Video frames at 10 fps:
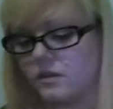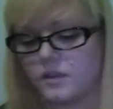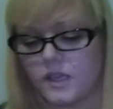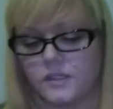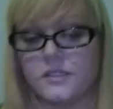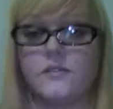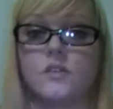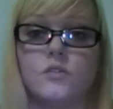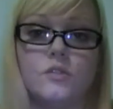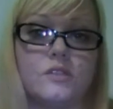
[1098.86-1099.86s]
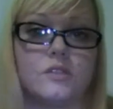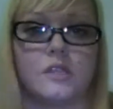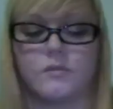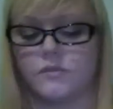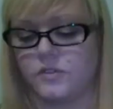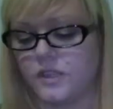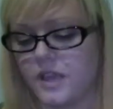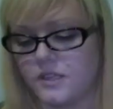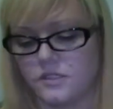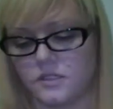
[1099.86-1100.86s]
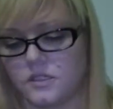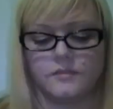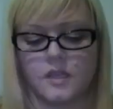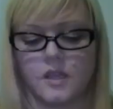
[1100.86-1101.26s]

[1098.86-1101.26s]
okay, I'll save the coolest looking one for last.